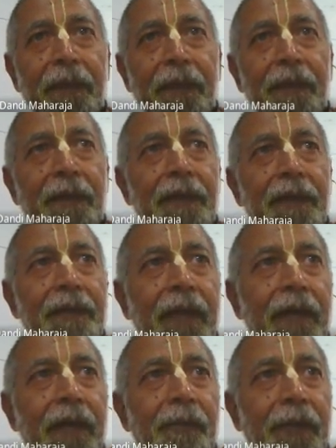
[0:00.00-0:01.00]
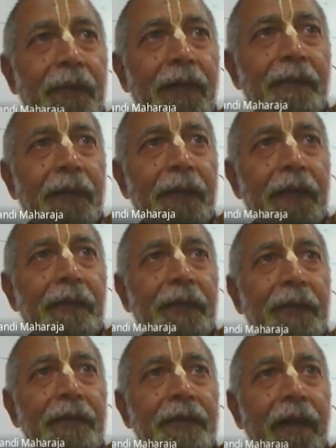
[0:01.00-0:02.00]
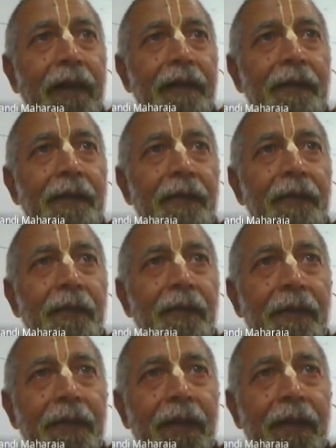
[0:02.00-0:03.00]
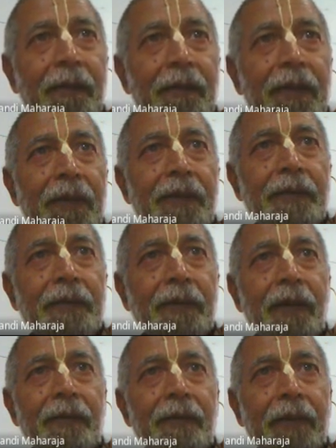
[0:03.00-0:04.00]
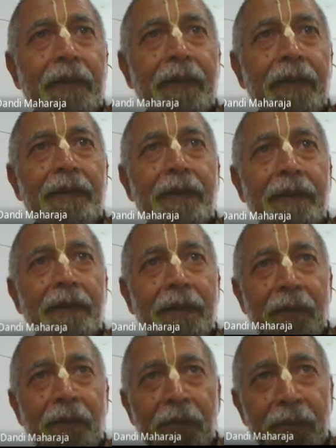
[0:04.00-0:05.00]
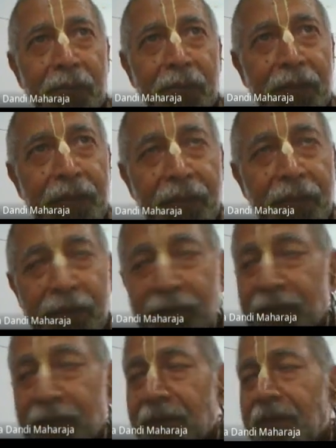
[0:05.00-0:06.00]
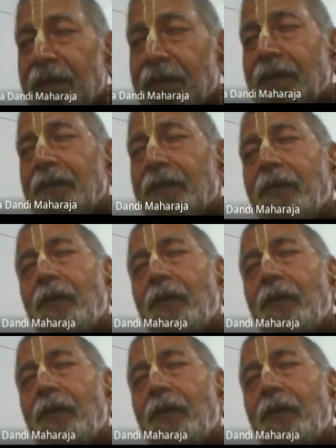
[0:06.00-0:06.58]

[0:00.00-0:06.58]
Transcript: then please make me chant your holy name. Please do not forget and ignore me. So we are